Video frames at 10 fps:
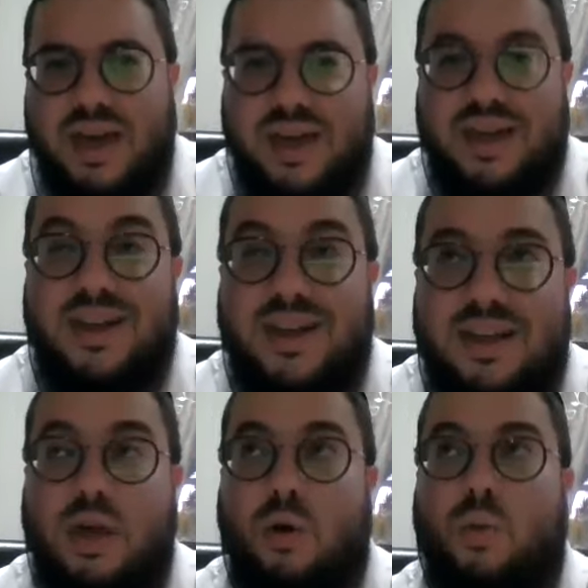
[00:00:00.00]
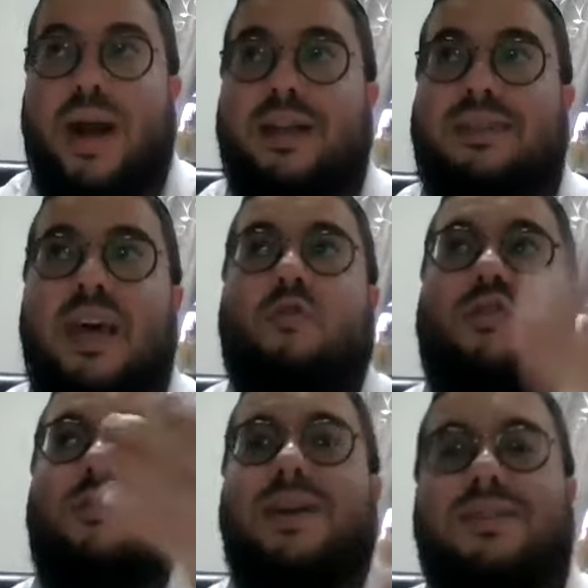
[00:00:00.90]
It is when I take
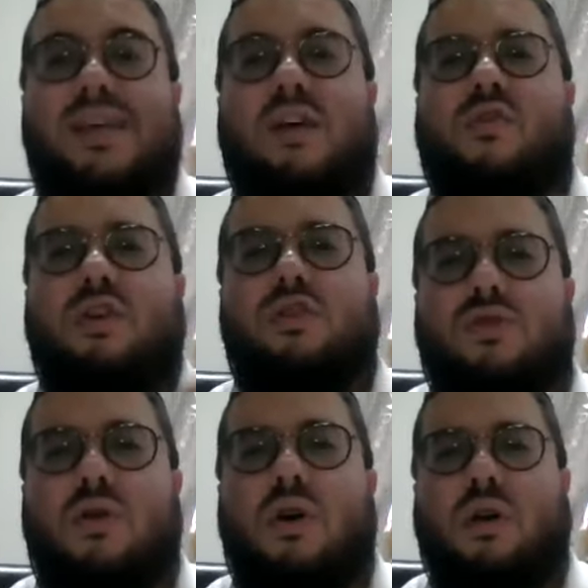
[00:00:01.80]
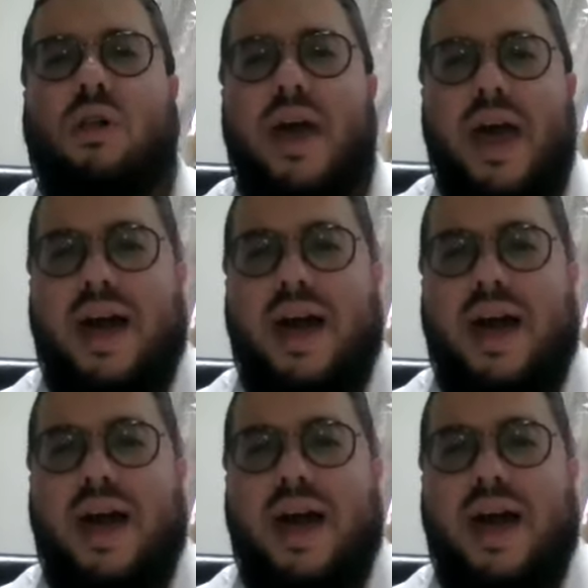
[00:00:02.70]
for myself control